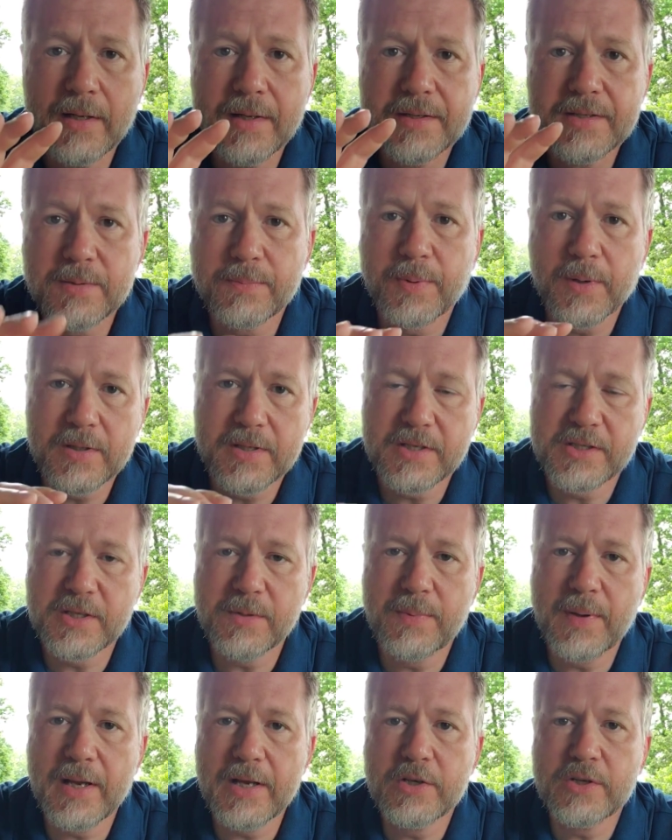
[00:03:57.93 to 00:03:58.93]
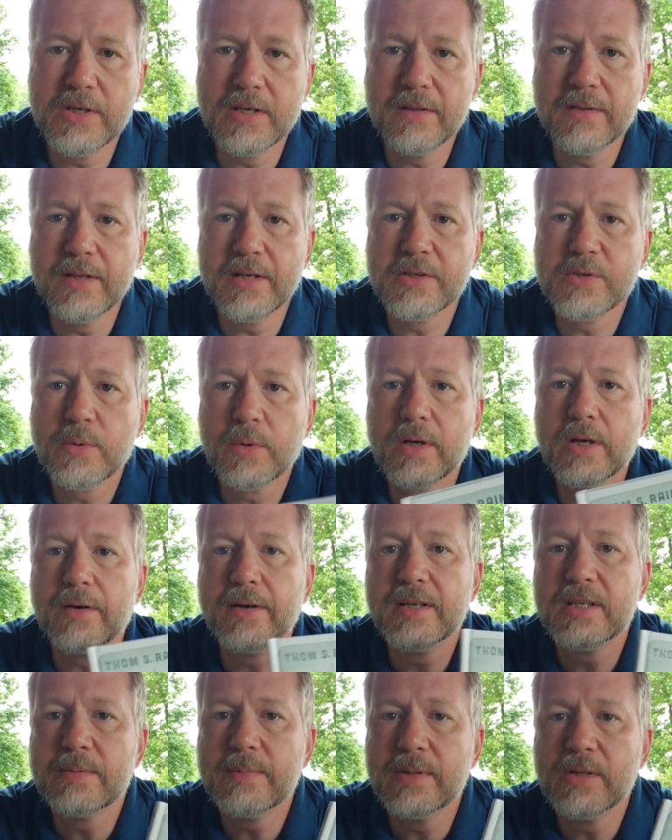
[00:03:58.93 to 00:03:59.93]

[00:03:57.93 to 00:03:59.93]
some participation in this. We're going to be